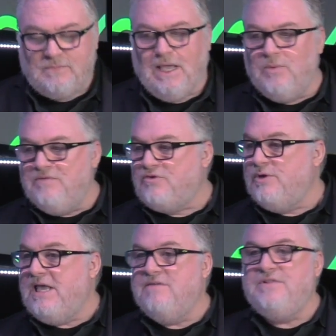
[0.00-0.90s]
And we've
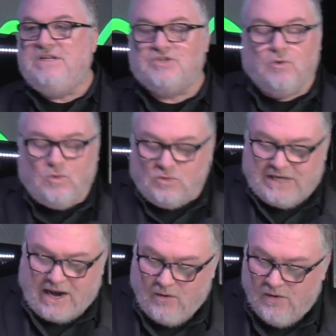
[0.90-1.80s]
creatively told
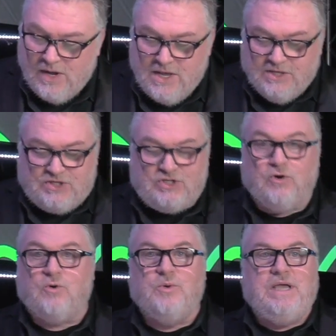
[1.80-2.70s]
our
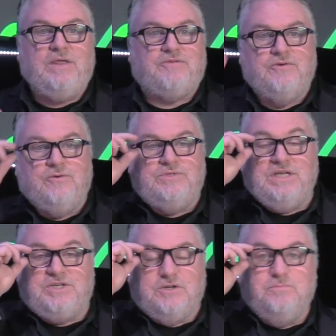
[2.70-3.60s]
story through
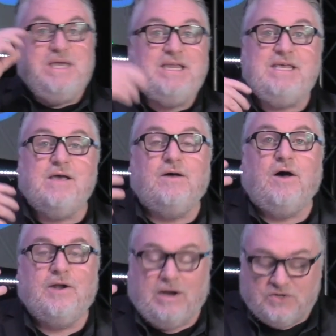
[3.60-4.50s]
digital media,
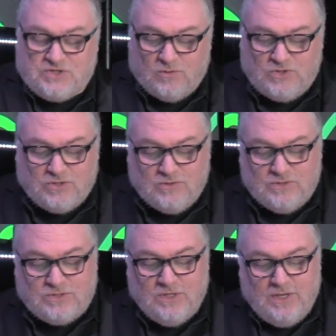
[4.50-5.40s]
on our
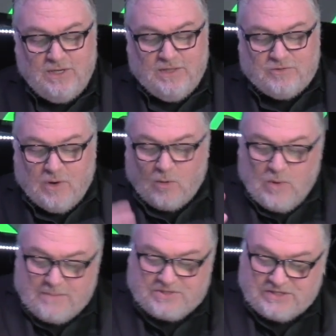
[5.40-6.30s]
socials, through our
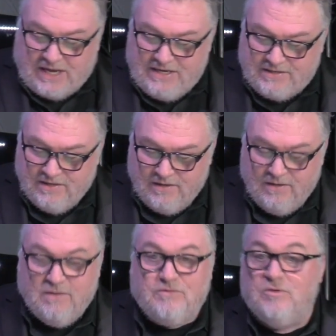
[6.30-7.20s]
website,
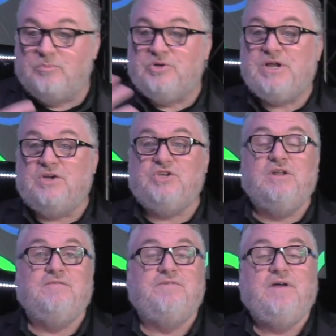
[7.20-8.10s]
through the
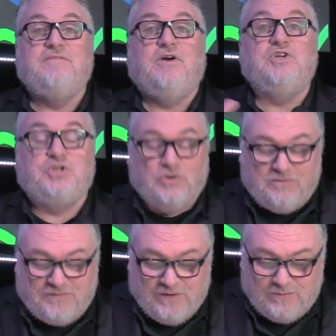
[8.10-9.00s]
production of our
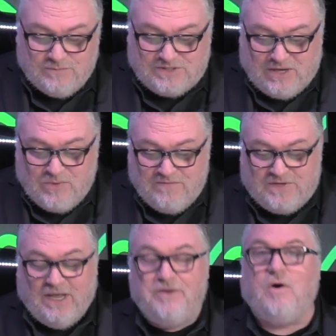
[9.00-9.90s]
short films that we've
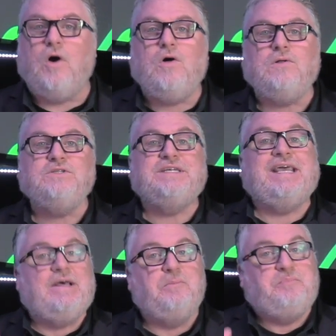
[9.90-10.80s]
done, all to
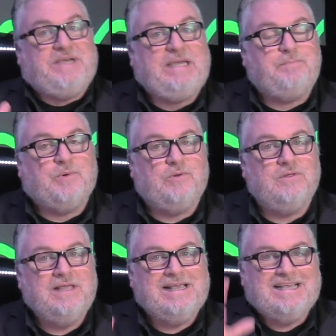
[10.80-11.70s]
help
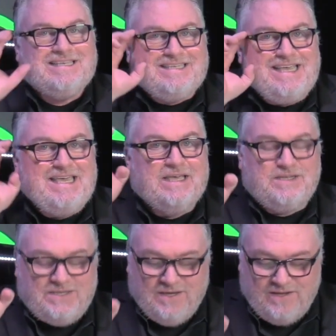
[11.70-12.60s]
people see
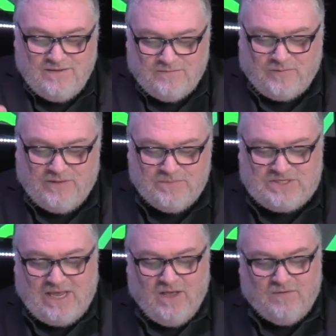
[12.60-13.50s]
it for
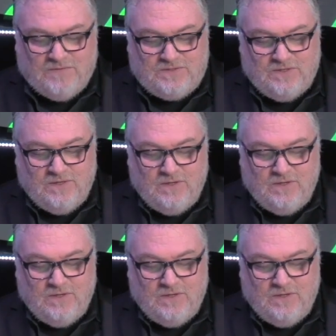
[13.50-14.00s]
themselves.